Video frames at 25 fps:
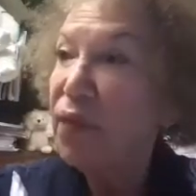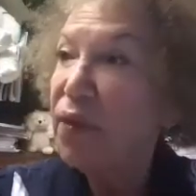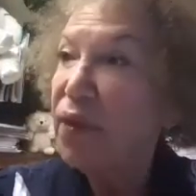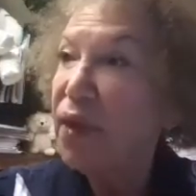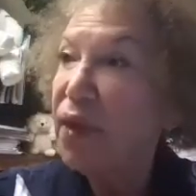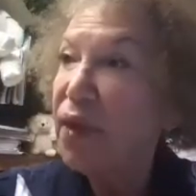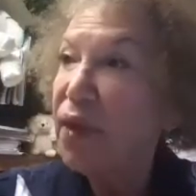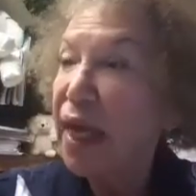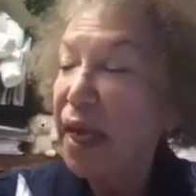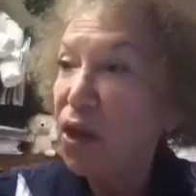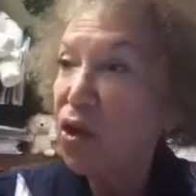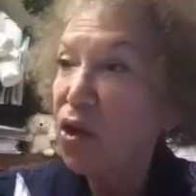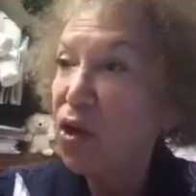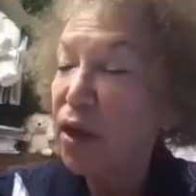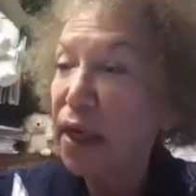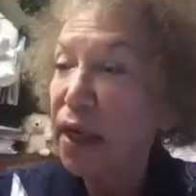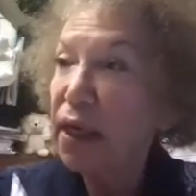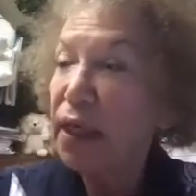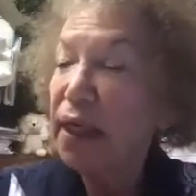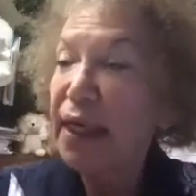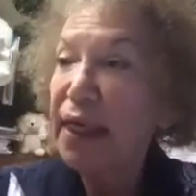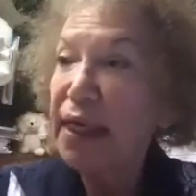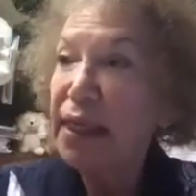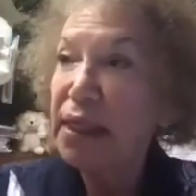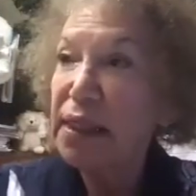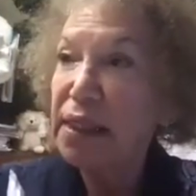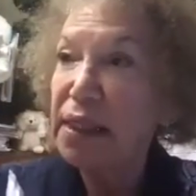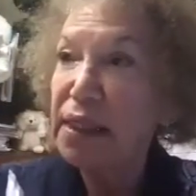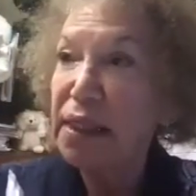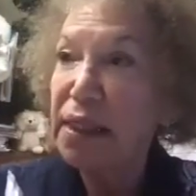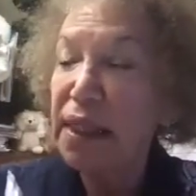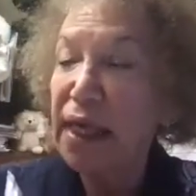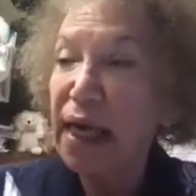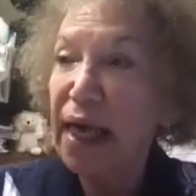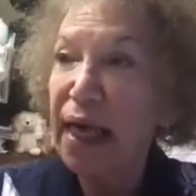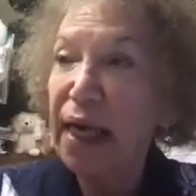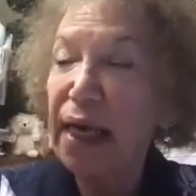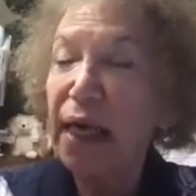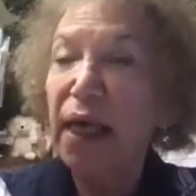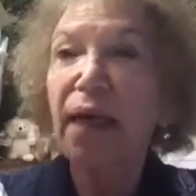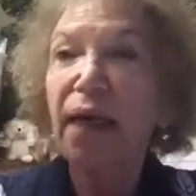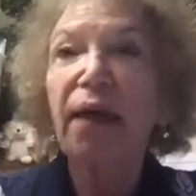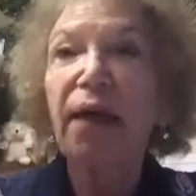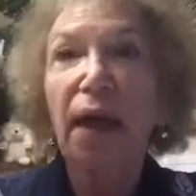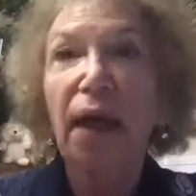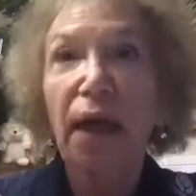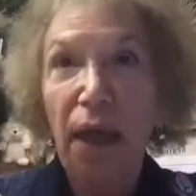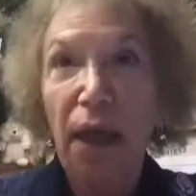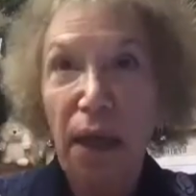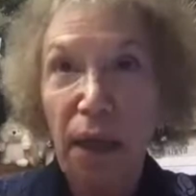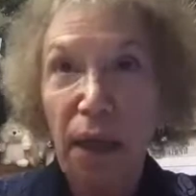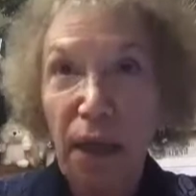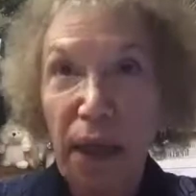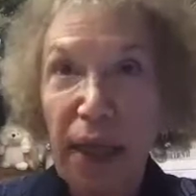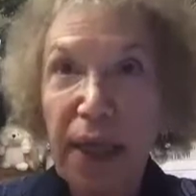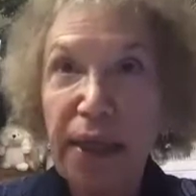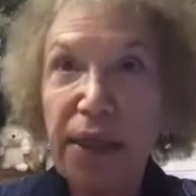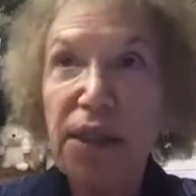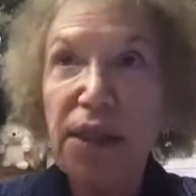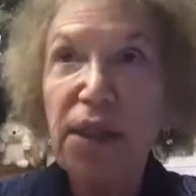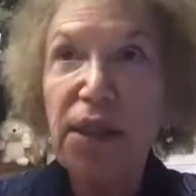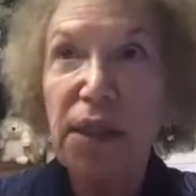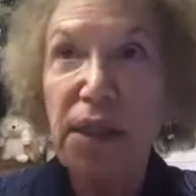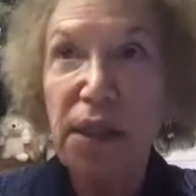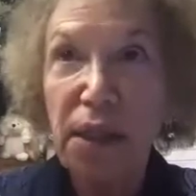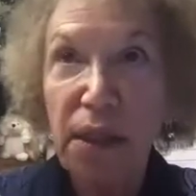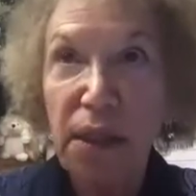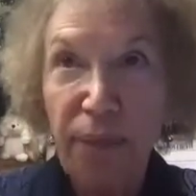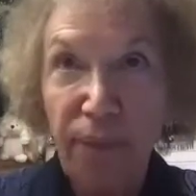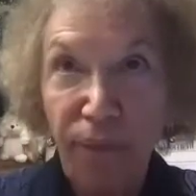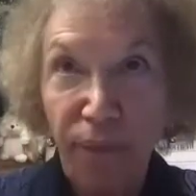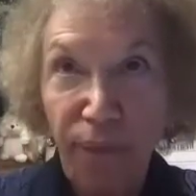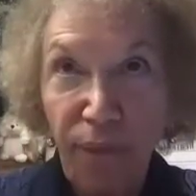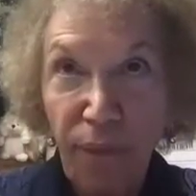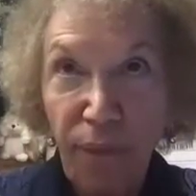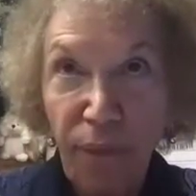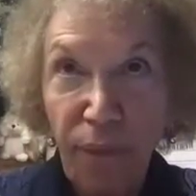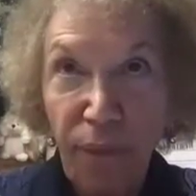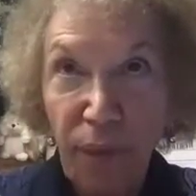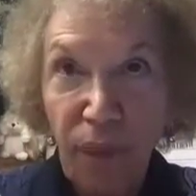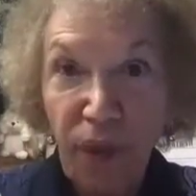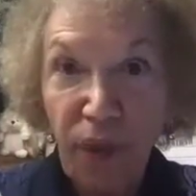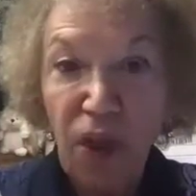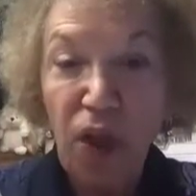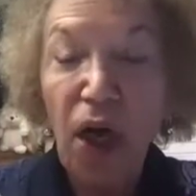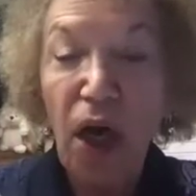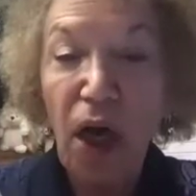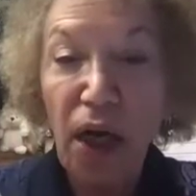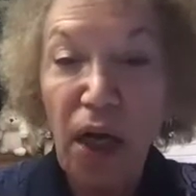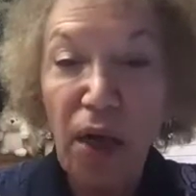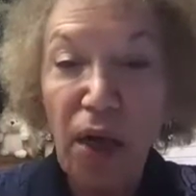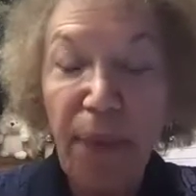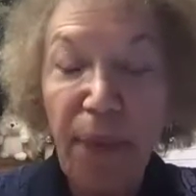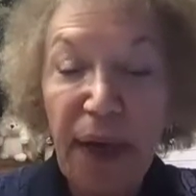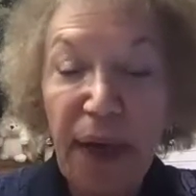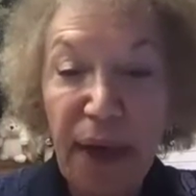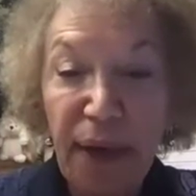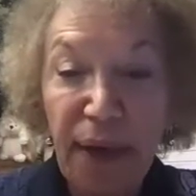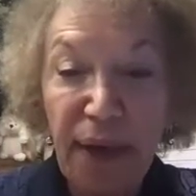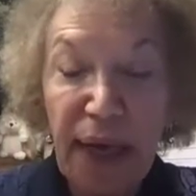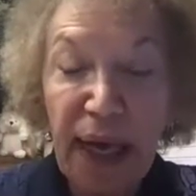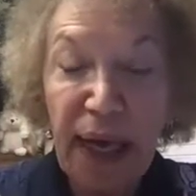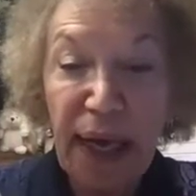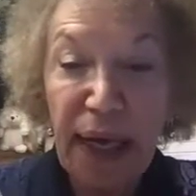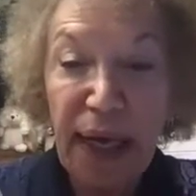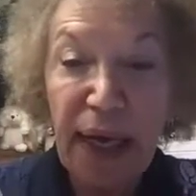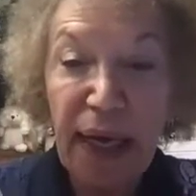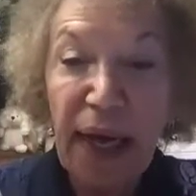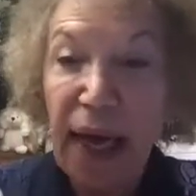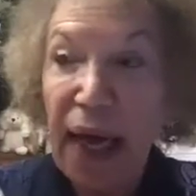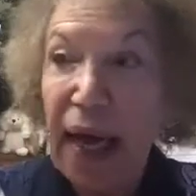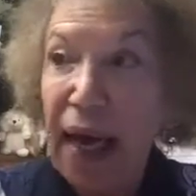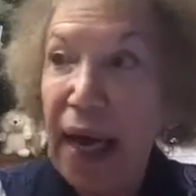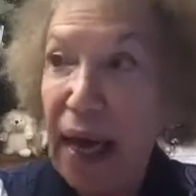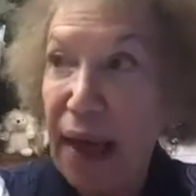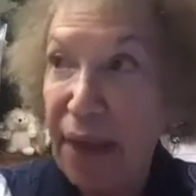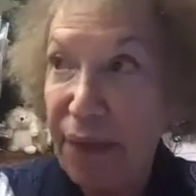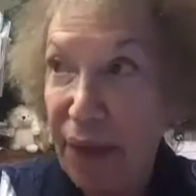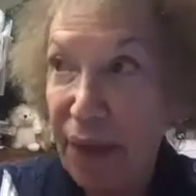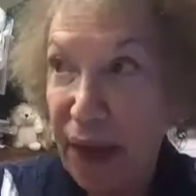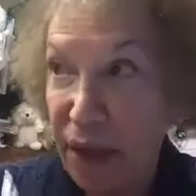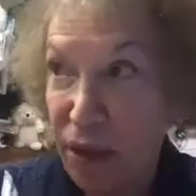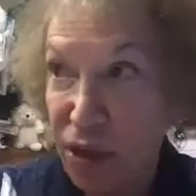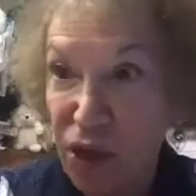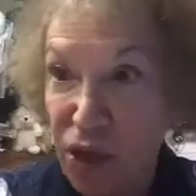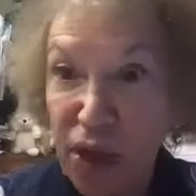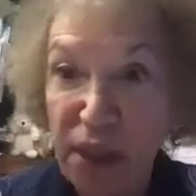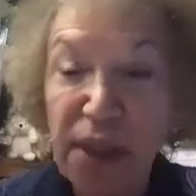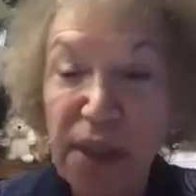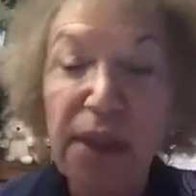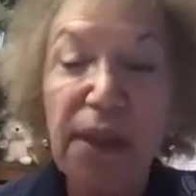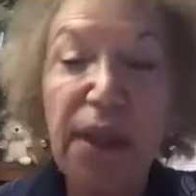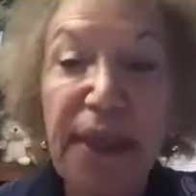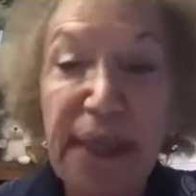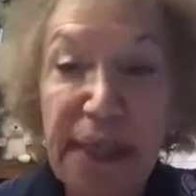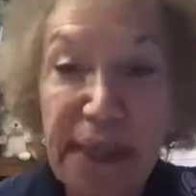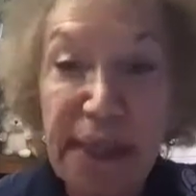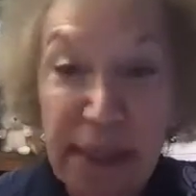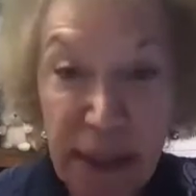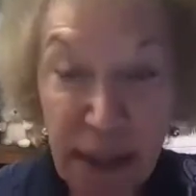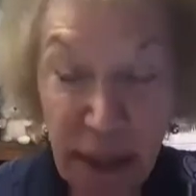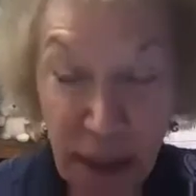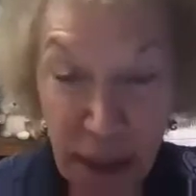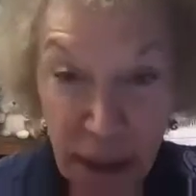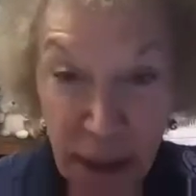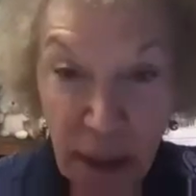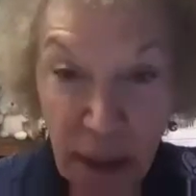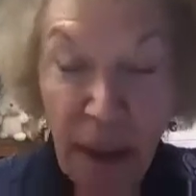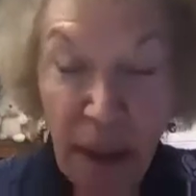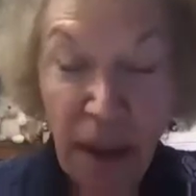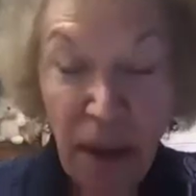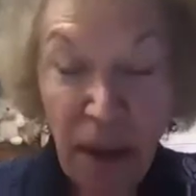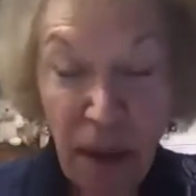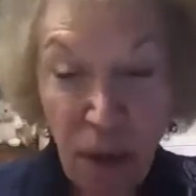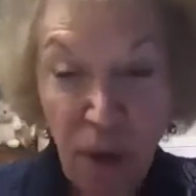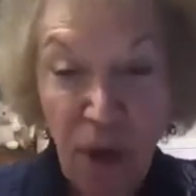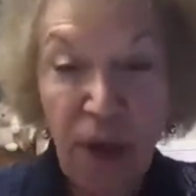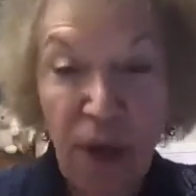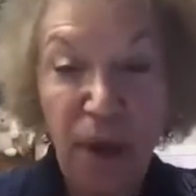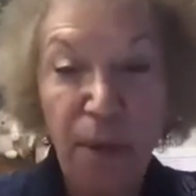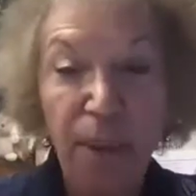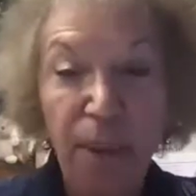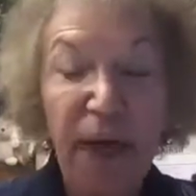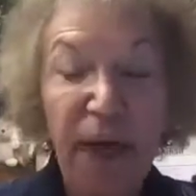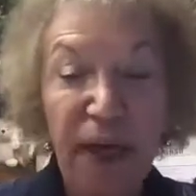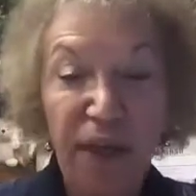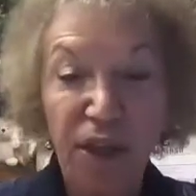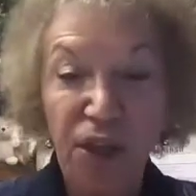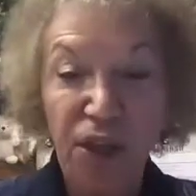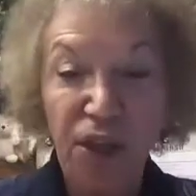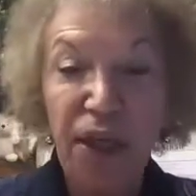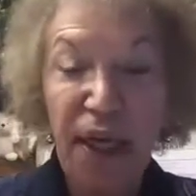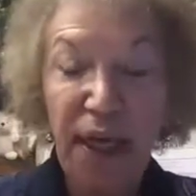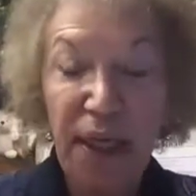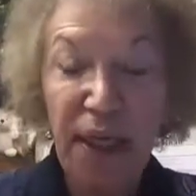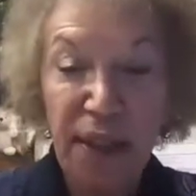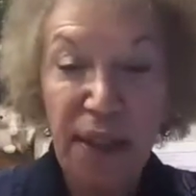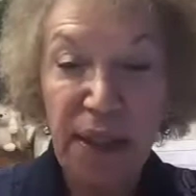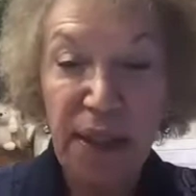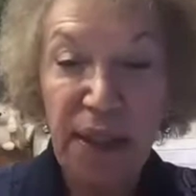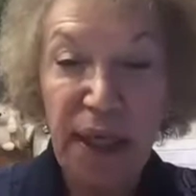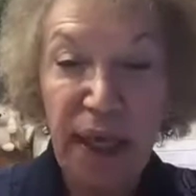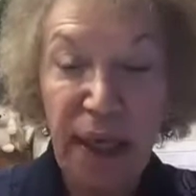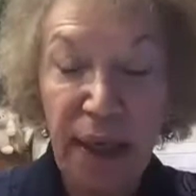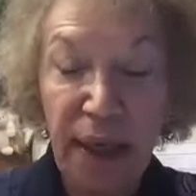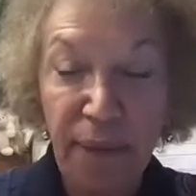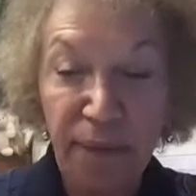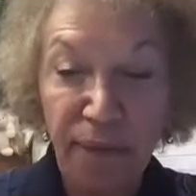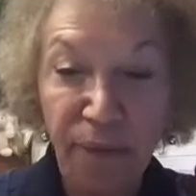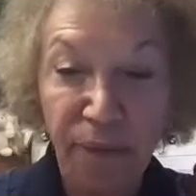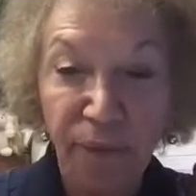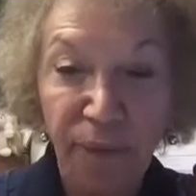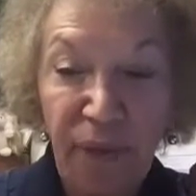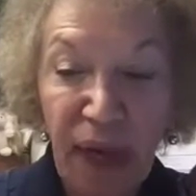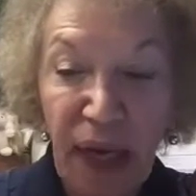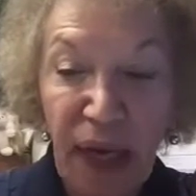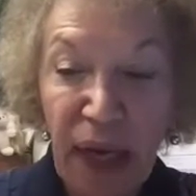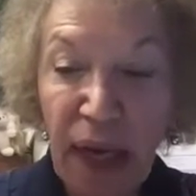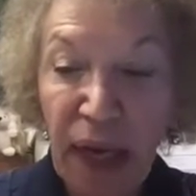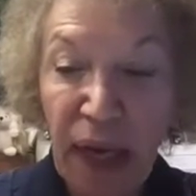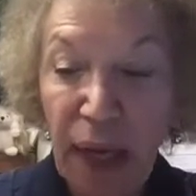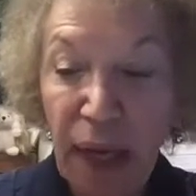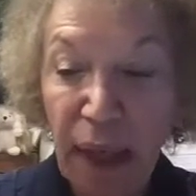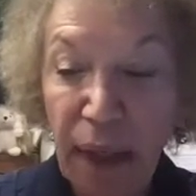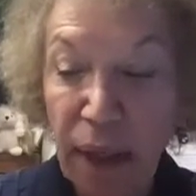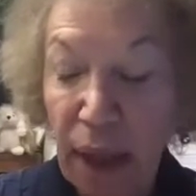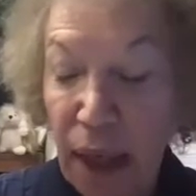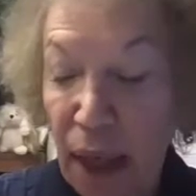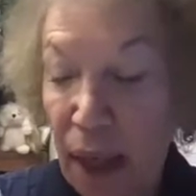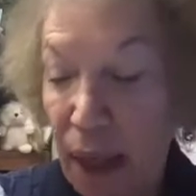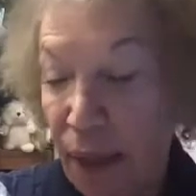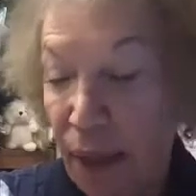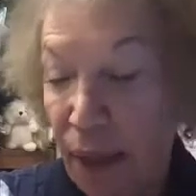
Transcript: they could at least say, let's talk about that, and then just listen to what the patient had to say. And